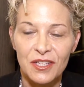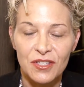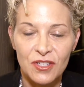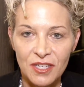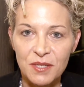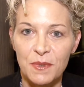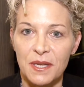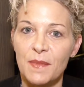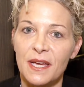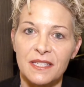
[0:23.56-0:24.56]
just been
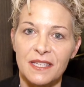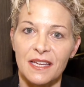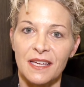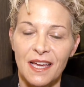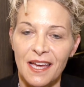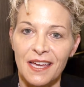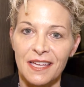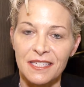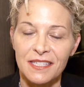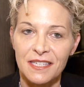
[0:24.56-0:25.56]
amazing.
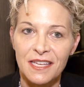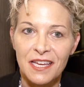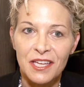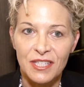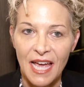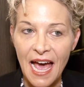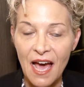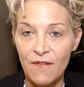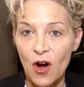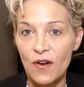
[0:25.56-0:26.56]
And to
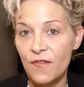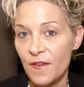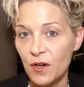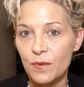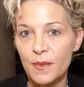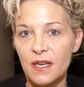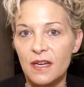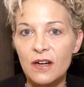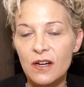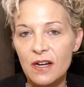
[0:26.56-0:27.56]
have our film
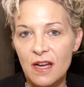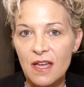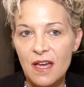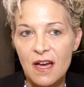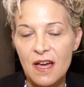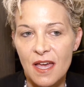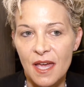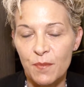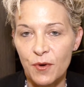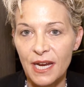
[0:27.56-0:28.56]
here
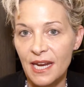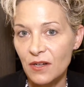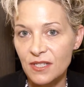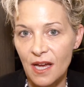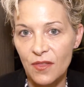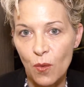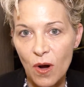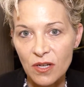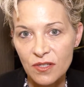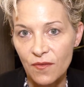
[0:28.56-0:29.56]
and bring it outside the
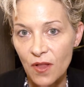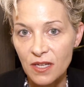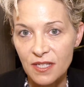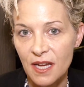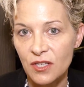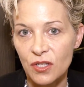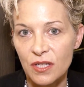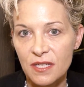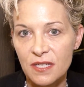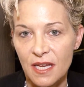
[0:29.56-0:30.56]
walls of Los
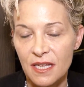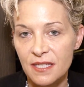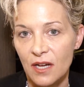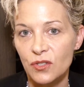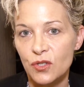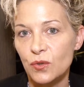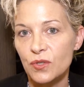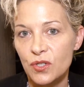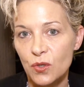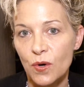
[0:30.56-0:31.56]
Angeles and tell
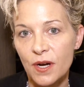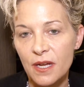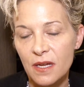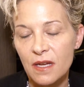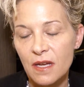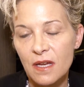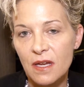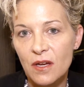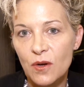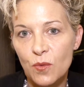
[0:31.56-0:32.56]
Jewel's story,
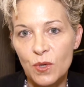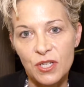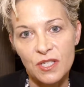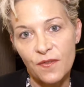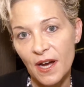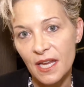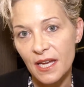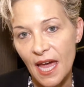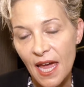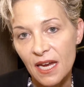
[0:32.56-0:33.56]
which is
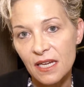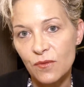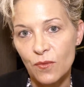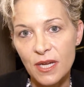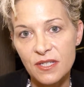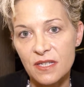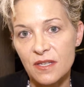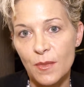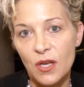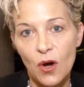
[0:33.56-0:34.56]
fighting hate,
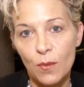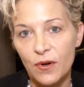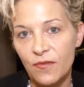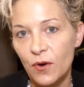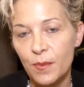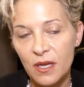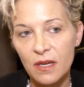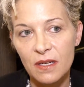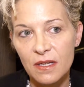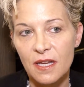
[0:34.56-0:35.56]
racism, and
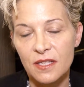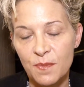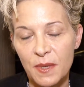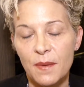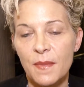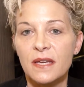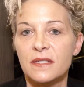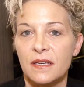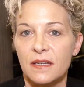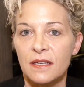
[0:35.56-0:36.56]
homophobia, has been
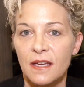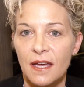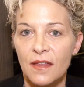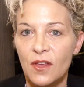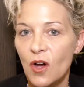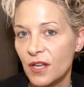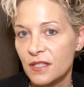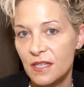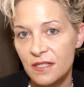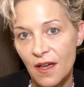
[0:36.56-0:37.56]
amazing, and the
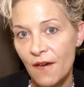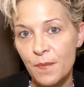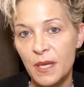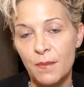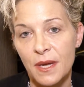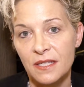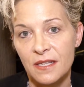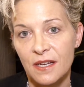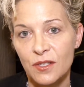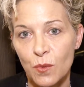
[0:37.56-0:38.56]
audiences have been
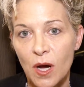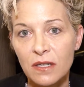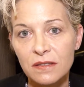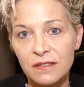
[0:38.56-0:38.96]
amazing as well.